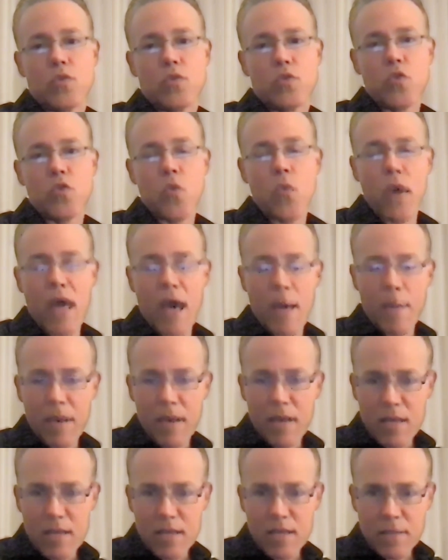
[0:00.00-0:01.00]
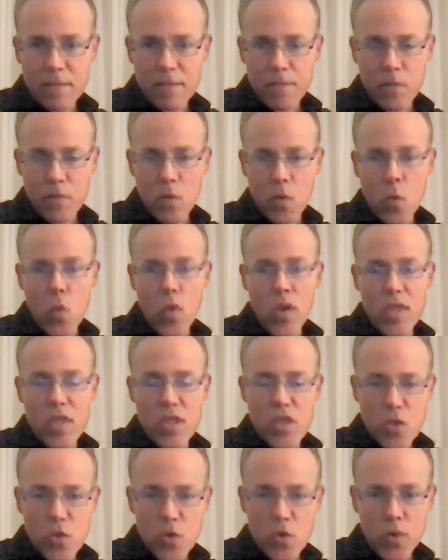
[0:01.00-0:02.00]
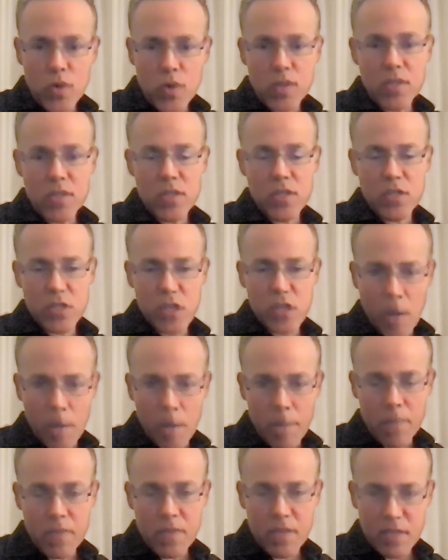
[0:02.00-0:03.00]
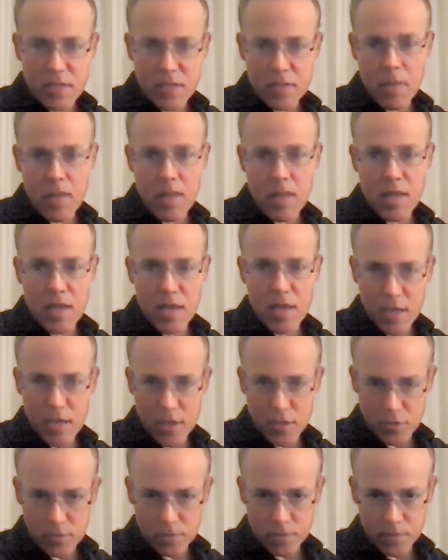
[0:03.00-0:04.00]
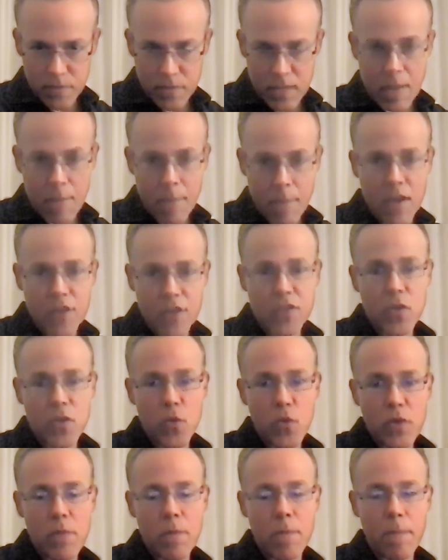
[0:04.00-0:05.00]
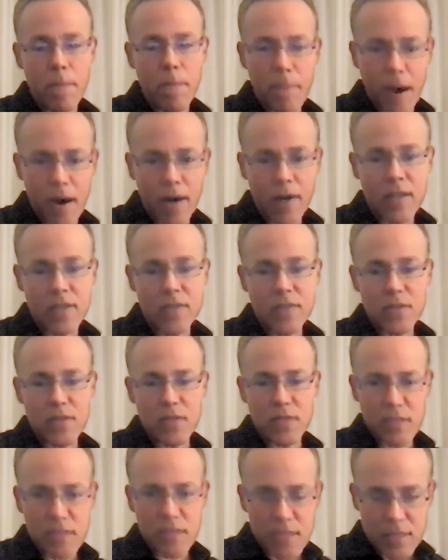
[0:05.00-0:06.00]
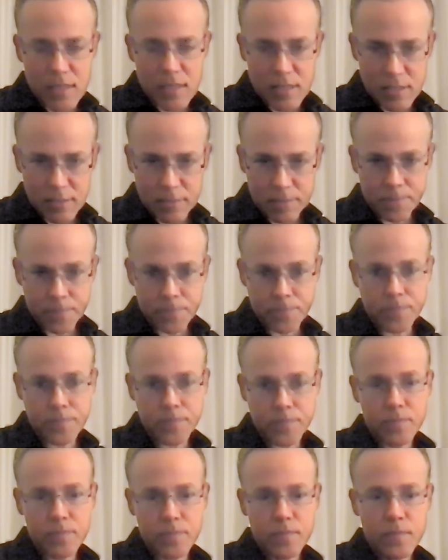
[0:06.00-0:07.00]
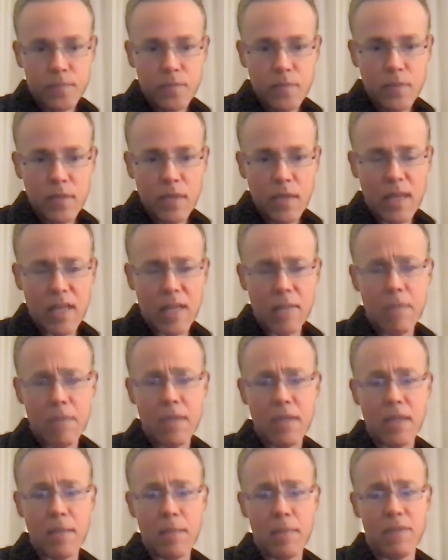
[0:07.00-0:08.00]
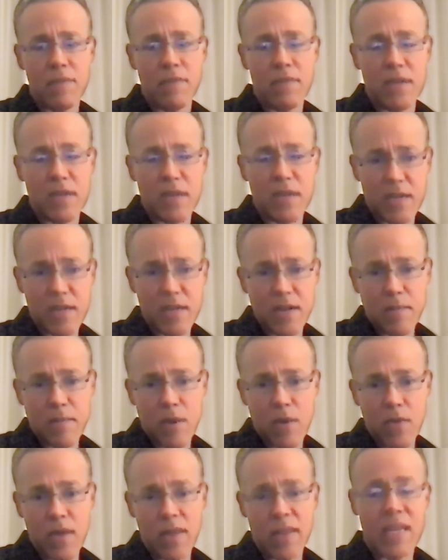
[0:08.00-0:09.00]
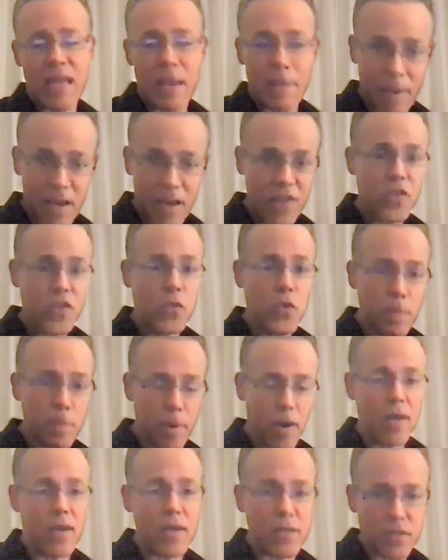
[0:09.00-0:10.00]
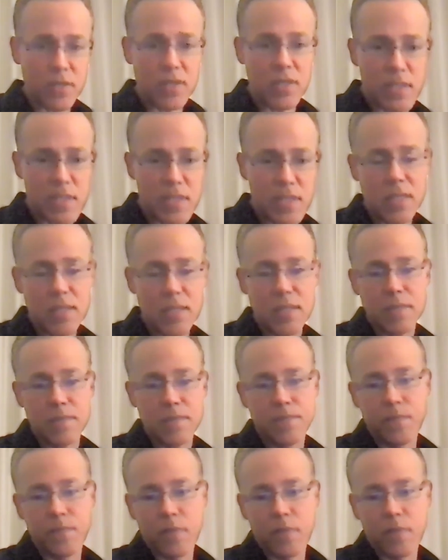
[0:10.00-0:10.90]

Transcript: So what happened is when you stop this medication in a patient with Parkinson's disease, and let me be clear about that, in a patient with Parkinson's disease,